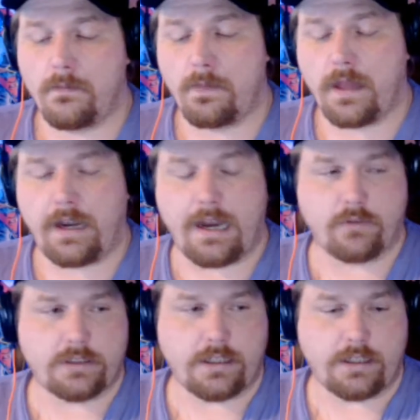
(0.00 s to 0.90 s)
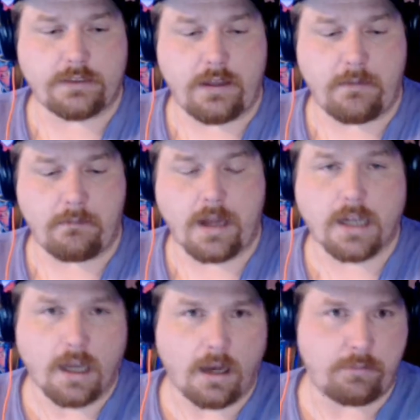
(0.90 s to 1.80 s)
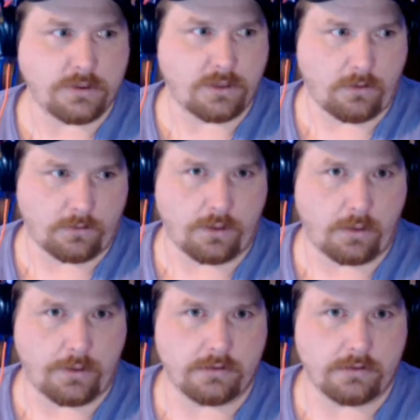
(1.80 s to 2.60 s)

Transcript: and everything. My cup was overflowing.